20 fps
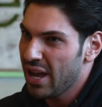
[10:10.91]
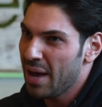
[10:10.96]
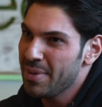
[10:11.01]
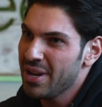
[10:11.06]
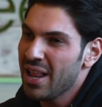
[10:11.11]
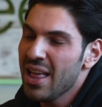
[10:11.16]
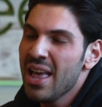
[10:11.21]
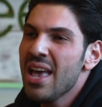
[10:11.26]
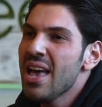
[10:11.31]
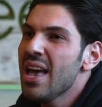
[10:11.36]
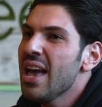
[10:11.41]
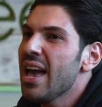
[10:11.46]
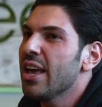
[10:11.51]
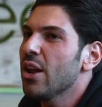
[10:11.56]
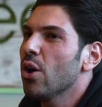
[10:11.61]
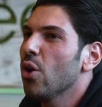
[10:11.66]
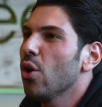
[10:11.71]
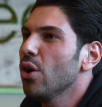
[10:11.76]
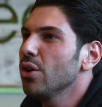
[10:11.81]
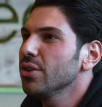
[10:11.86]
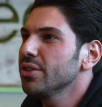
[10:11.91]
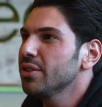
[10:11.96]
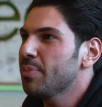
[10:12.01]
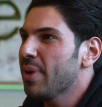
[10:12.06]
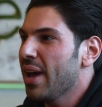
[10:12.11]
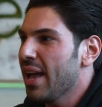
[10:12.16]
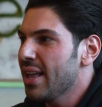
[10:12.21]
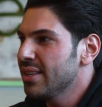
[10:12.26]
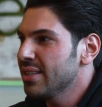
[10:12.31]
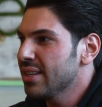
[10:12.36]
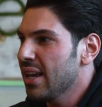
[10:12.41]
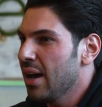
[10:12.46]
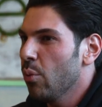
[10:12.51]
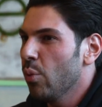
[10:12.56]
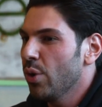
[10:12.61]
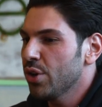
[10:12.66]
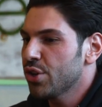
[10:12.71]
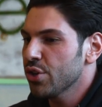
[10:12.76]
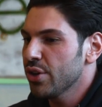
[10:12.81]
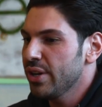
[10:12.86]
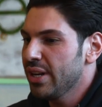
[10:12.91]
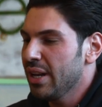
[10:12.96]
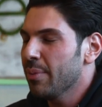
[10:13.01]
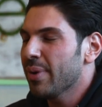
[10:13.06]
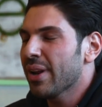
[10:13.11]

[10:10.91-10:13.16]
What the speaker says: I mean, it all depends on what you're eating.